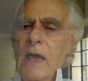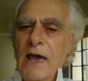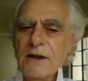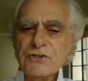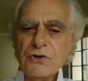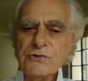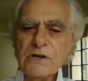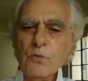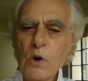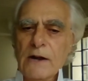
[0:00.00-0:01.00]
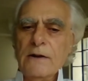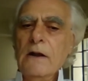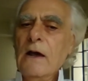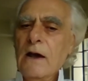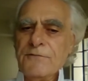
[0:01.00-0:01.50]
and choosing one
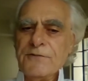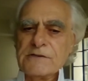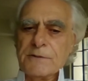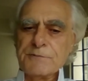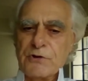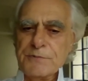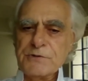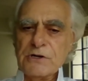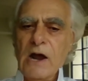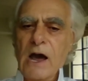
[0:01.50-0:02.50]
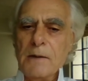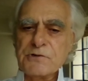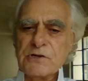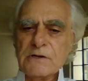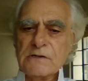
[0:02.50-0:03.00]
of the subscription
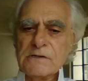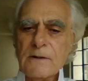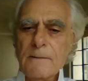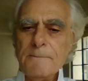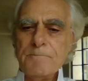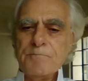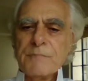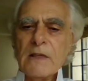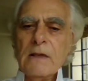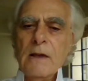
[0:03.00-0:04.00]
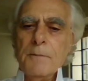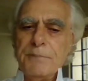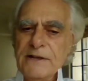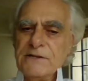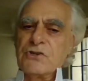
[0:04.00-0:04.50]
options.
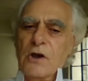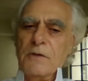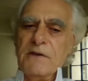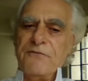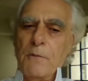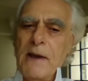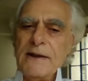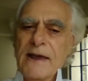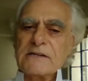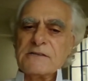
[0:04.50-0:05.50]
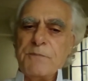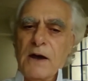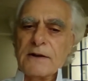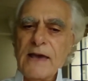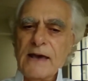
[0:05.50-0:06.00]
Please join me for my next
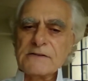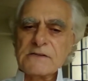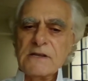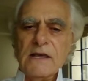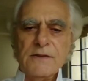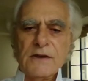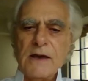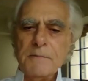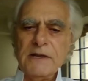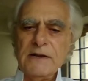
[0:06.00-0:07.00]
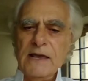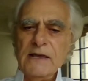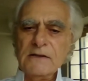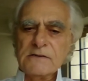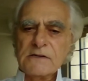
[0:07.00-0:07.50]
podcast in the coming
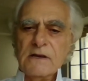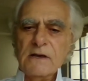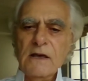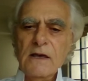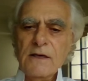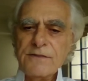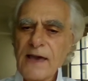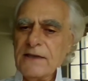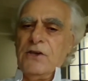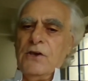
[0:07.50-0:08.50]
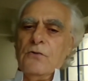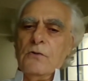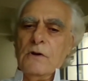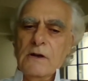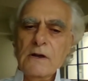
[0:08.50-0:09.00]
days. Thank
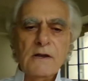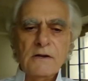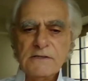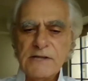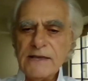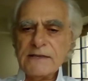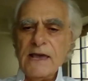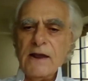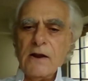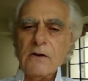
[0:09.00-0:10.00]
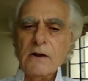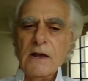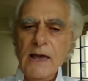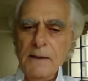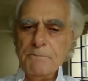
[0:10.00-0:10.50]
you. Take care
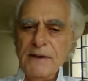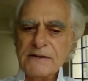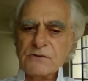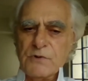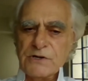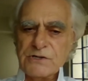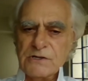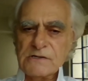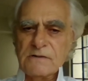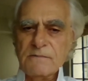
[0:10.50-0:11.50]
and best wishes.